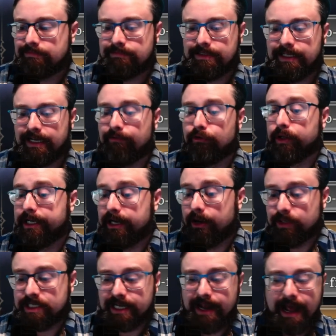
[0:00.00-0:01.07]
you never really know
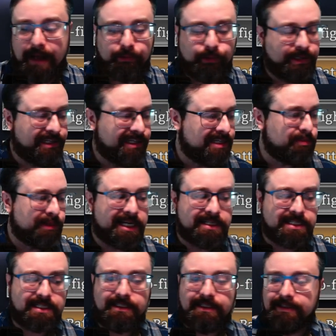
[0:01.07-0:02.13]
what's going to happen with these
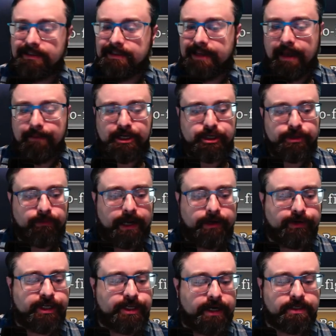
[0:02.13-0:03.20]
because damage and rage
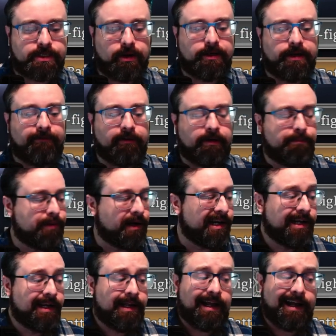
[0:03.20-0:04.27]
regen is all different, but
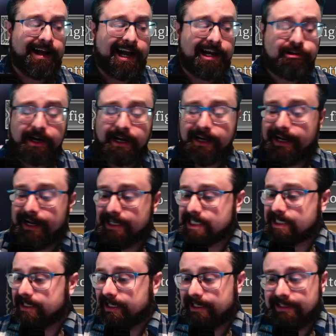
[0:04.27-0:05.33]
I tried it
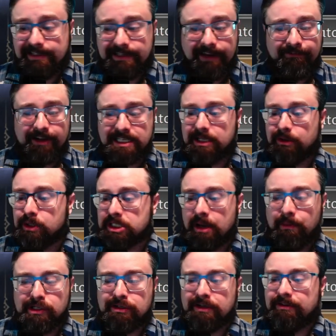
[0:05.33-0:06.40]
against a defense that was
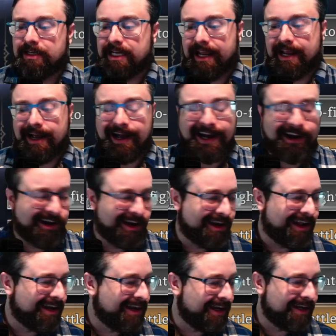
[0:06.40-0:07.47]
almost 50k higher,
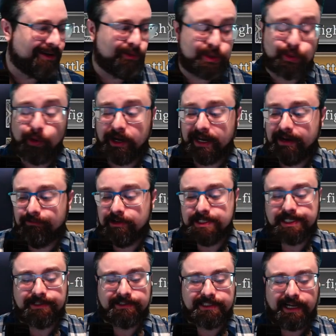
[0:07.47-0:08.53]
and it was working every
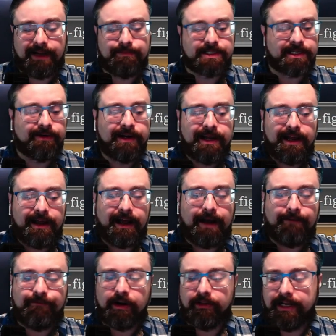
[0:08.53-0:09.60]
single time, so
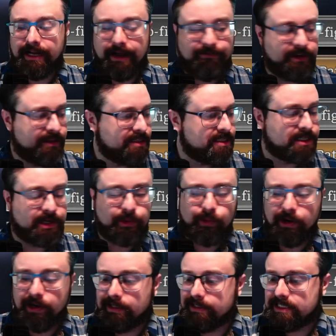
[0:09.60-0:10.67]
I'm fairly confident this is going to
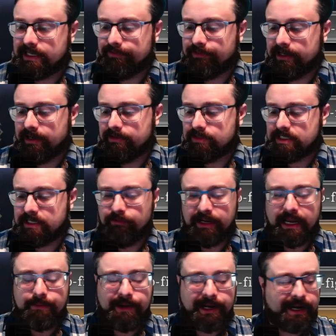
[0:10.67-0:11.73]
work. Let's give it a go, see if we
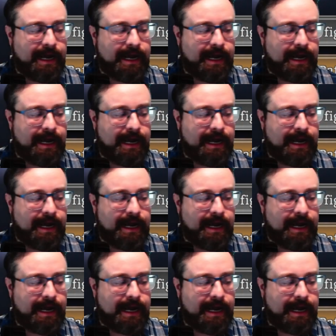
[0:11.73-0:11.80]
can't make it